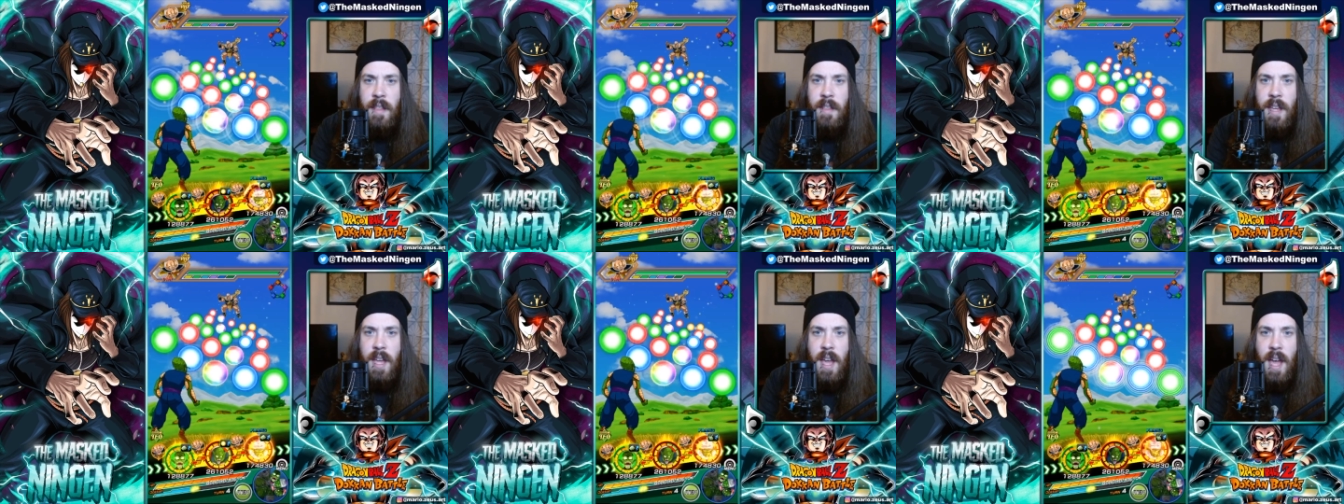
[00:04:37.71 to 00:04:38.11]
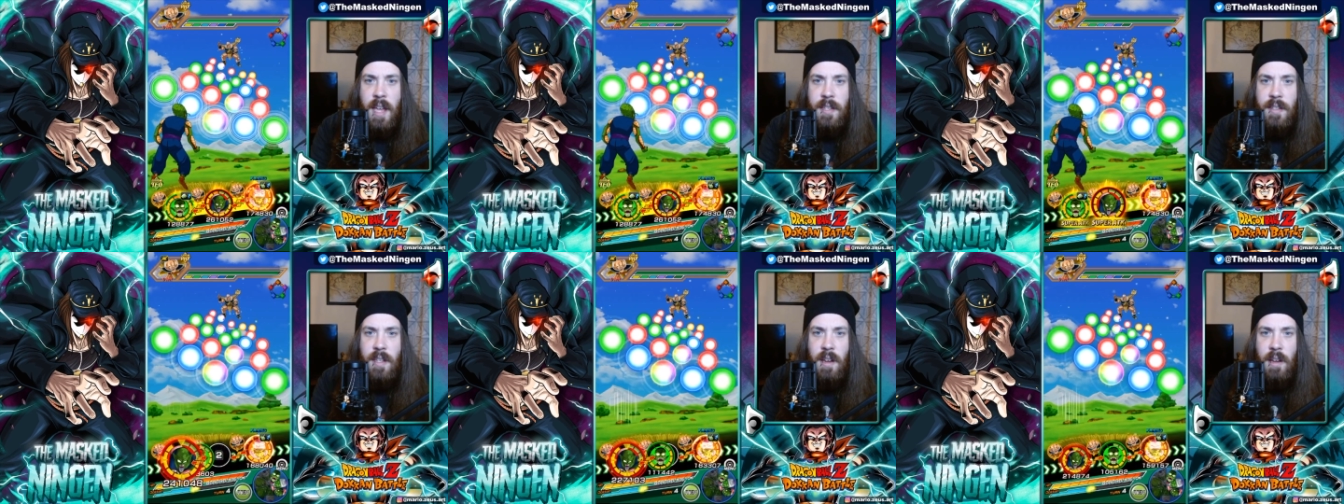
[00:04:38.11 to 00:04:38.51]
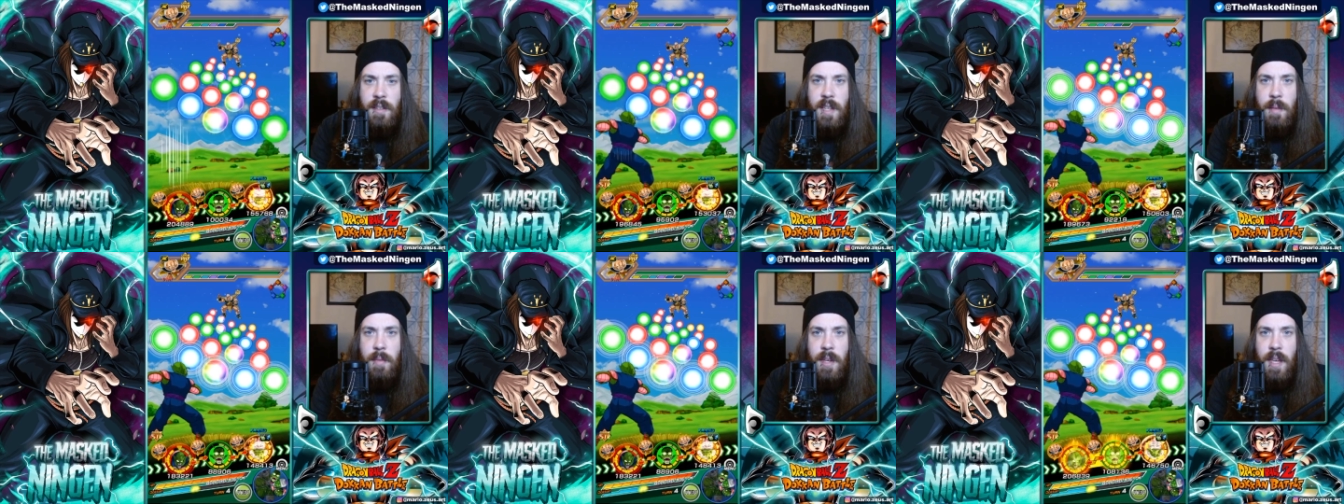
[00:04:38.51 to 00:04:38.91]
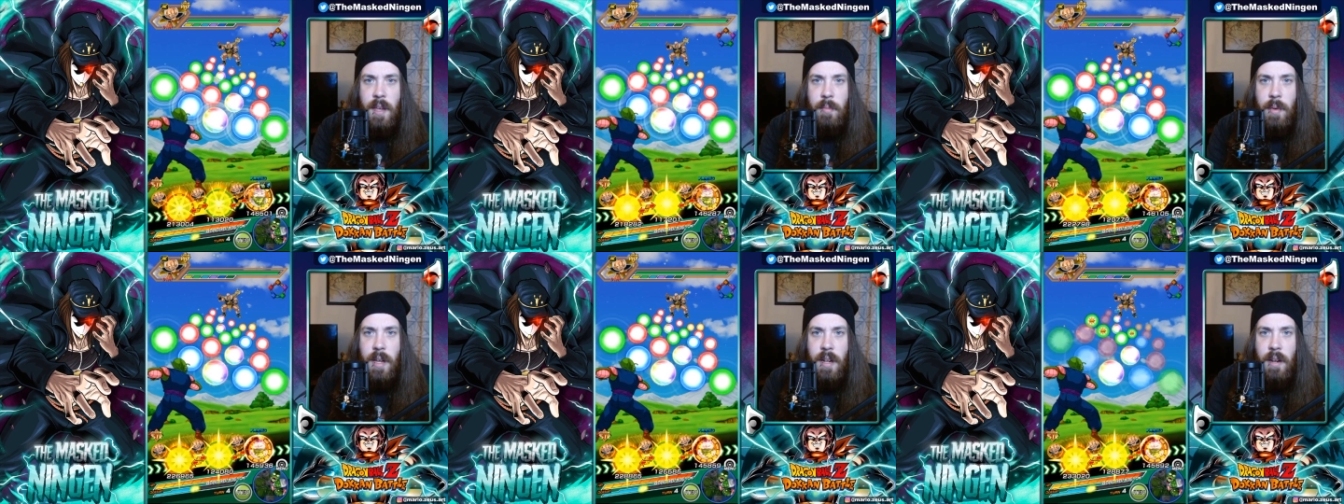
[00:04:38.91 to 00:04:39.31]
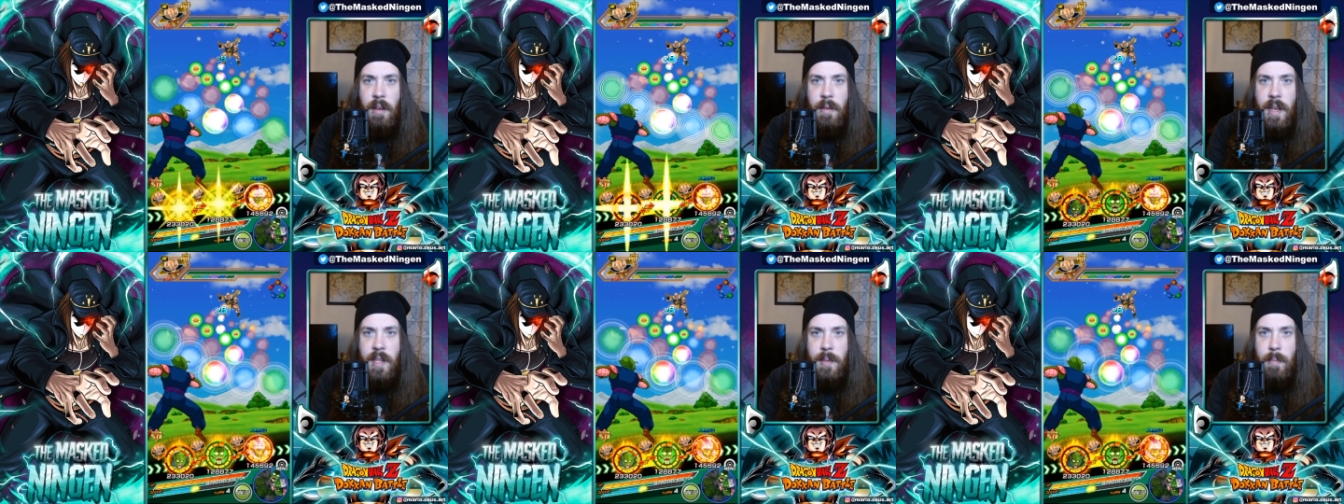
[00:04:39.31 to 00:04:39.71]
the STR Demon King Piccolo
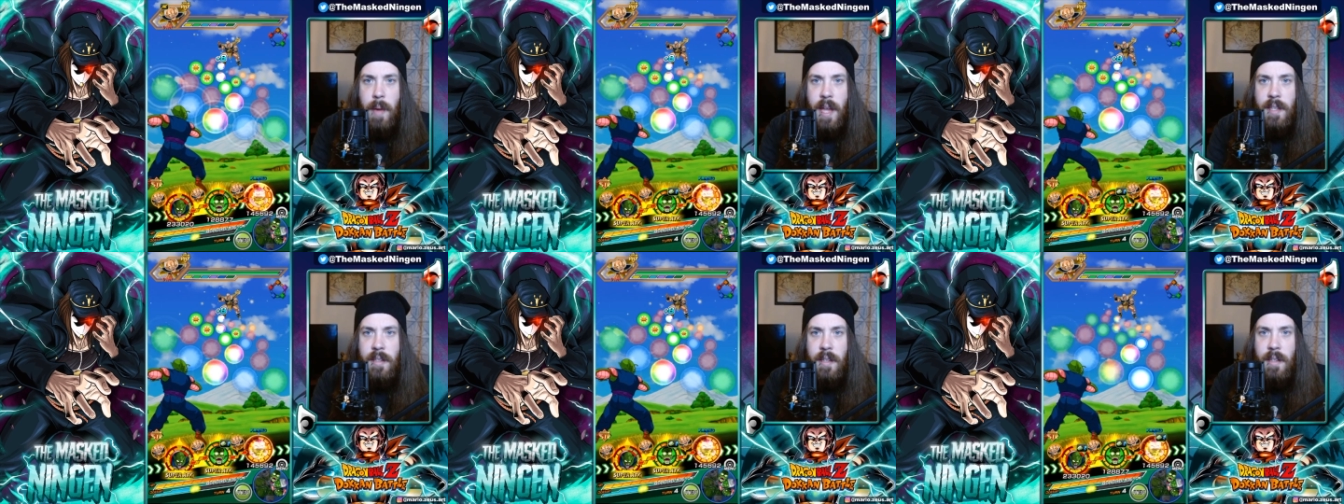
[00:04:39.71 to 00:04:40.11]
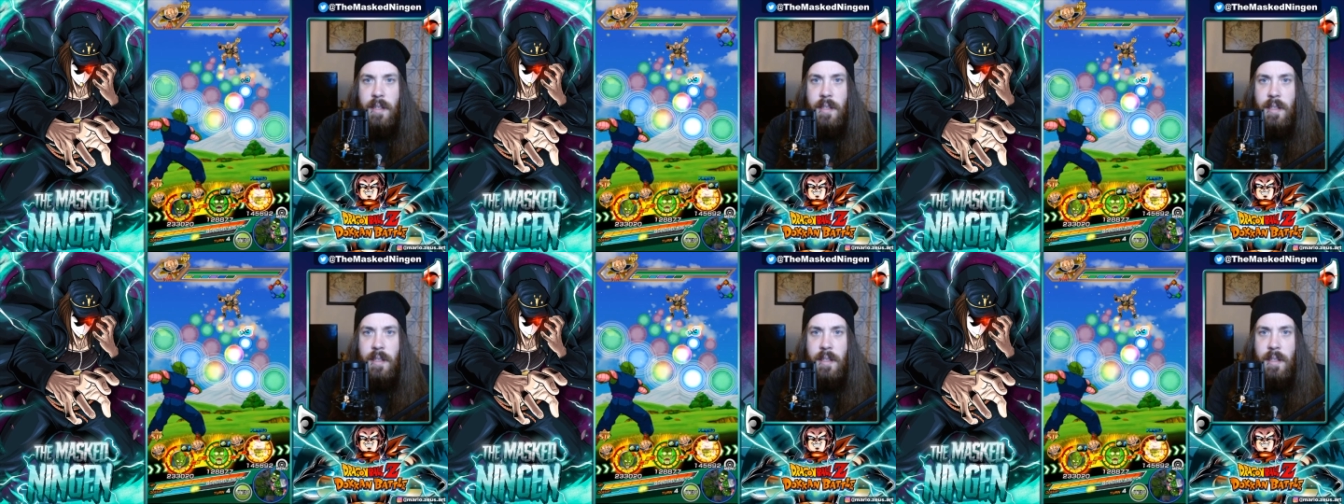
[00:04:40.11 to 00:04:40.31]
is better.